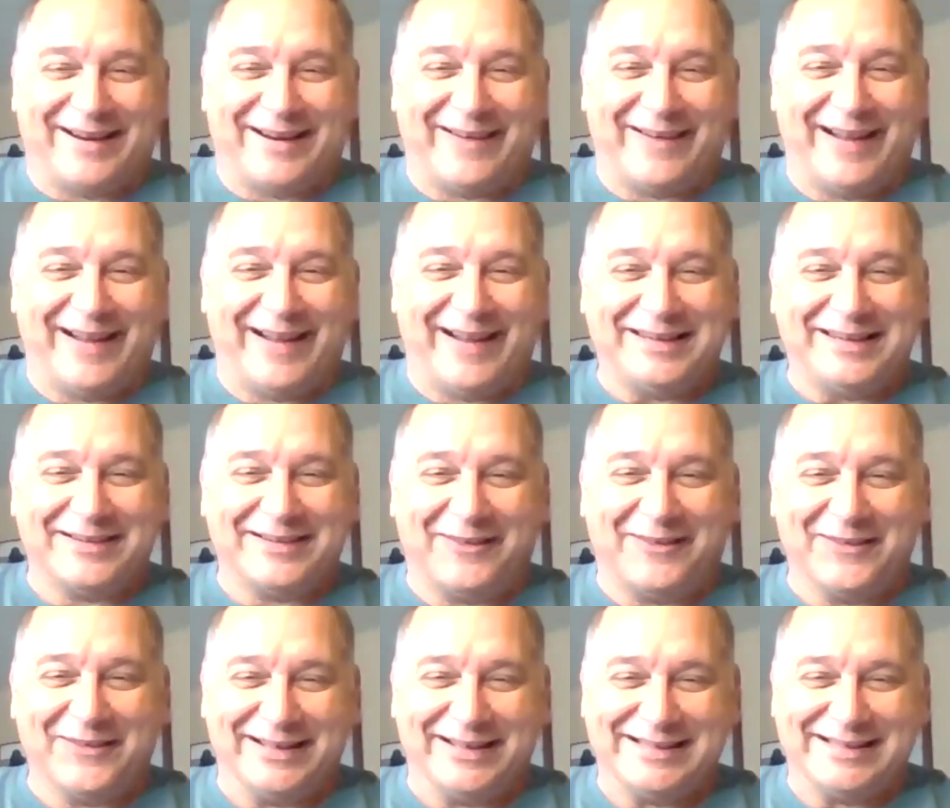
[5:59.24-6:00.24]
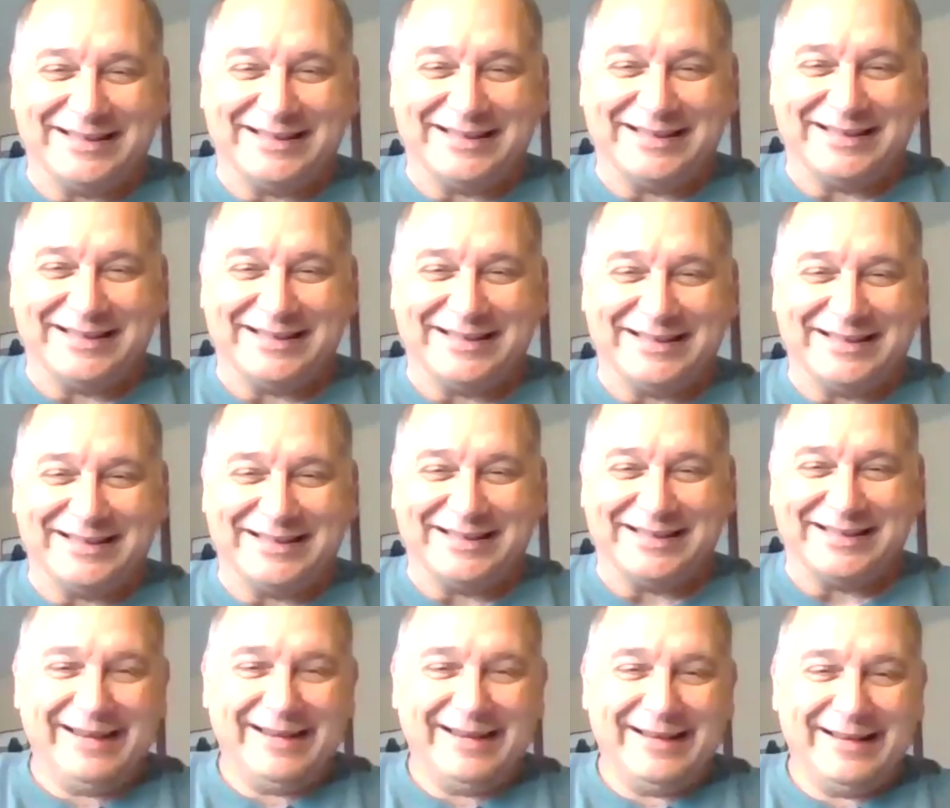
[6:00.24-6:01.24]
know if I, I can, can already this,
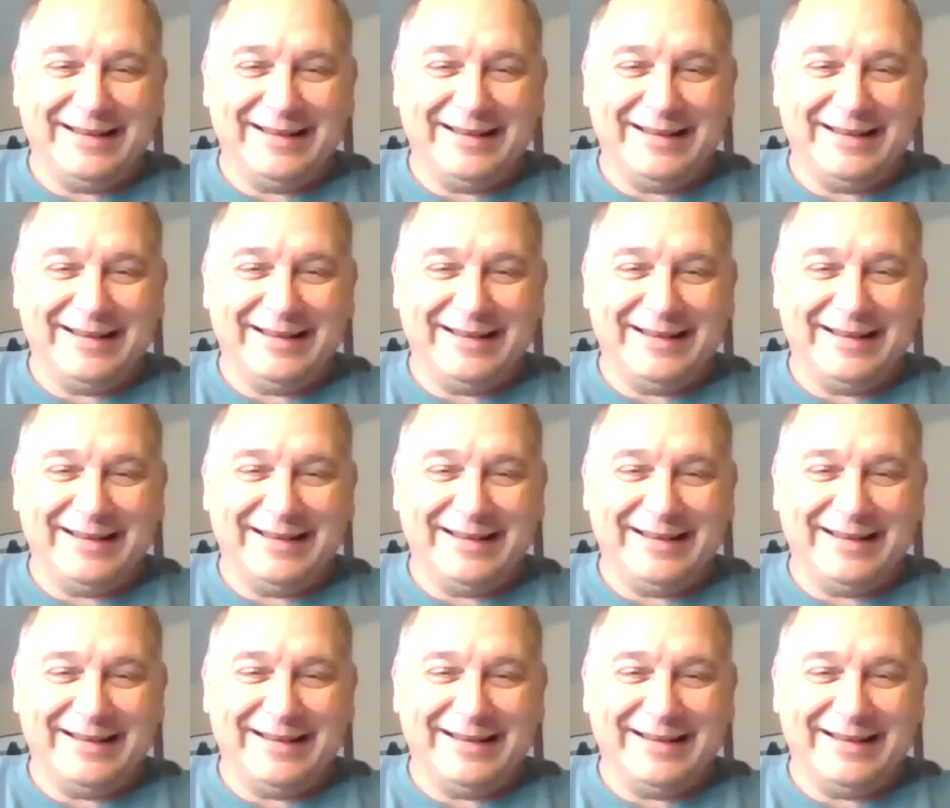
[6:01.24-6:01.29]
see.